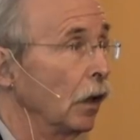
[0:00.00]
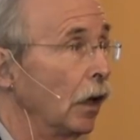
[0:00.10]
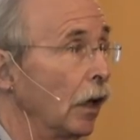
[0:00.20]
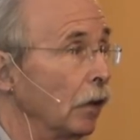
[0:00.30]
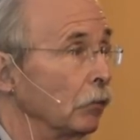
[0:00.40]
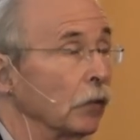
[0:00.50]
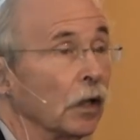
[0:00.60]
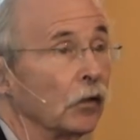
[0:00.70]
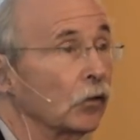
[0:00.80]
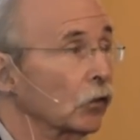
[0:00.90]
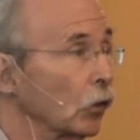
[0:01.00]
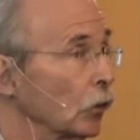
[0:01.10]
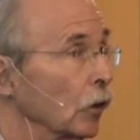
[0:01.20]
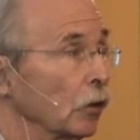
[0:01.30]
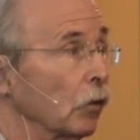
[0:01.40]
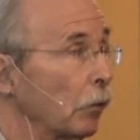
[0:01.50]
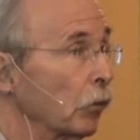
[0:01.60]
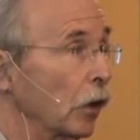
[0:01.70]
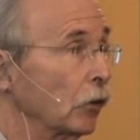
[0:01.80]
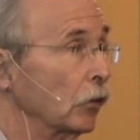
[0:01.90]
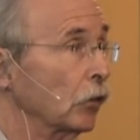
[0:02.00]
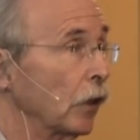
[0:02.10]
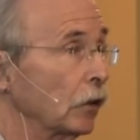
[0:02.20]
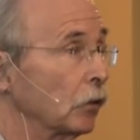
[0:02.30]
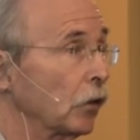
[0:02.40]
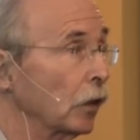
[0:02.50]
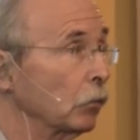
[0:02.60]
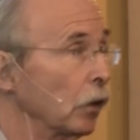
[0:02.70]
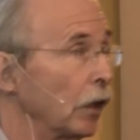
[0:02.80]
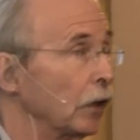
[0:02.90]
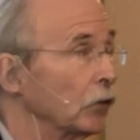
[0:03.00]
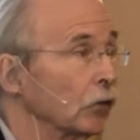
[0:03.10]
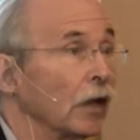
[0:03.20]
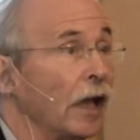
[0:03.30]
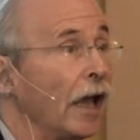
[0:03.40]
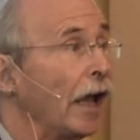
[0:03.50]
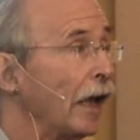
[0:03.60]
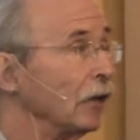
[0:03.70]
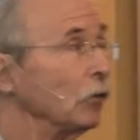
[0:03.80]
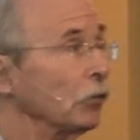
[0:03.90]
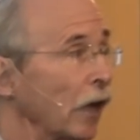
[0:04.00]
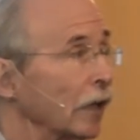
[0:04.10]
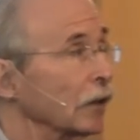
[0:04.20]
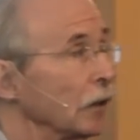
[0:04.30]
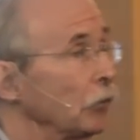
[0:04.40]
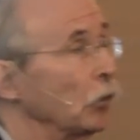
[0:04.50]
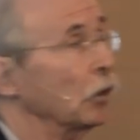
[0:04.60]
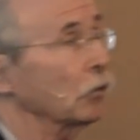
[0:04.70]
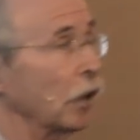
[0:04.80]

Um, certainly, reparations had to take place. And in fact, if you could have